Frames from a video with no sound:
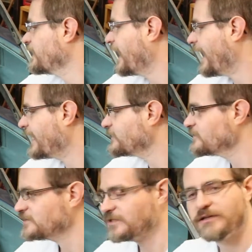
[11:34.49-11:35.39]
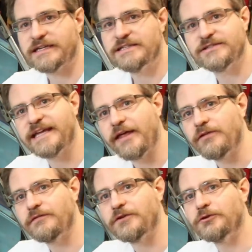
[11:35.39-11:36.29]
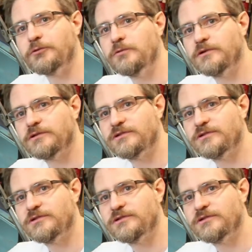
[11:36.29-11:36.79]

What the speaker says: and I need to get the fuel